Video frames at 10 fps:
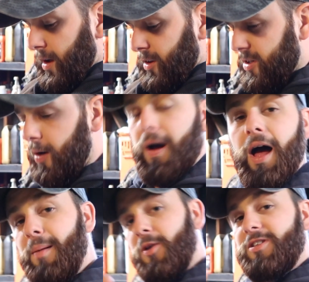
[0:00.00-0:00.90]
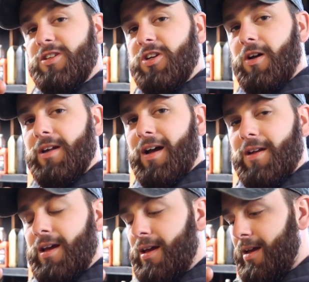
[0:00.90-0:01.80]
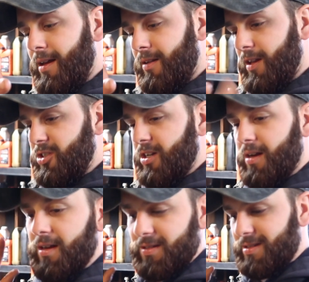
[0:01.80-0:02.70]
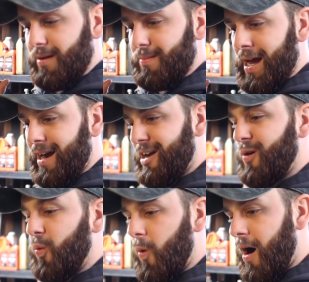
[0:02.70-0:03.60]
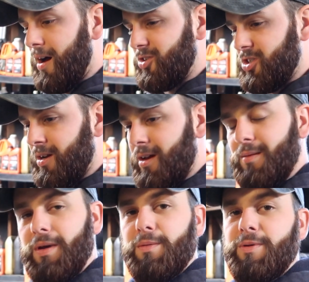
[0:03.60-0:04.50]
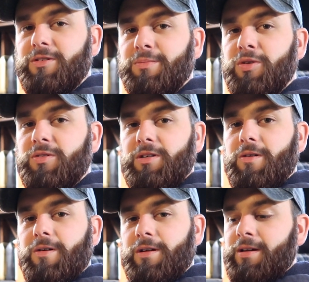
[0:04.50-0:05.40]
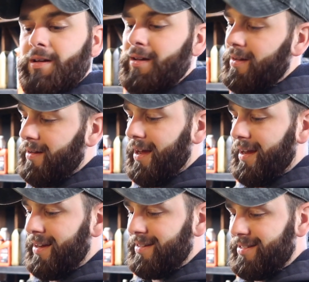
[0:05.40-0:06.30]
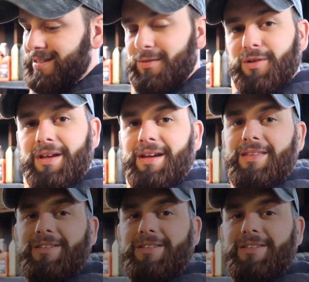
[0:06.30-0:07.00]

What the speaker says: So I'm gonna sit y'all down, let you sit back, watch, maybe put some music on, and see if we can't get